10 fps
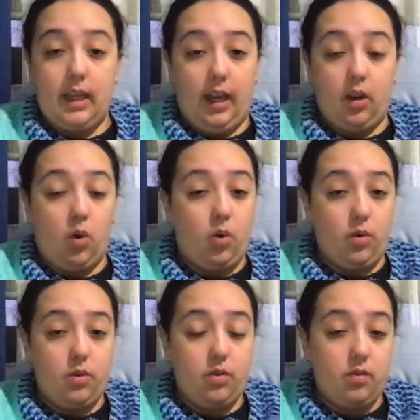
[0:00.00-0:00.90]
can
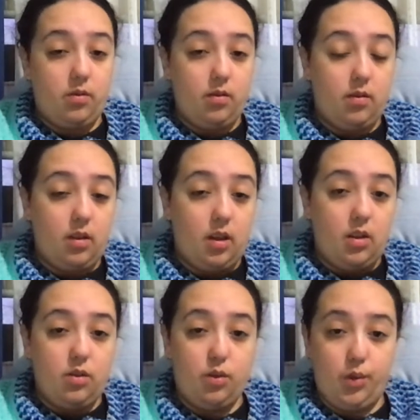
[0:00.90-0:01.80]
cause
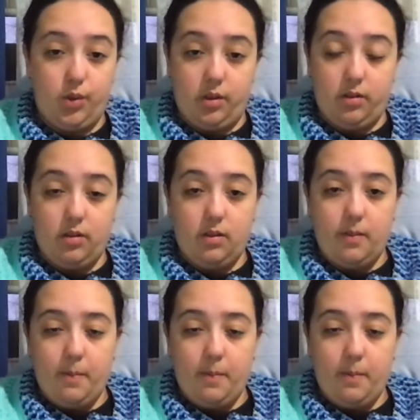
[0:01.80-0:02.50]
delusions.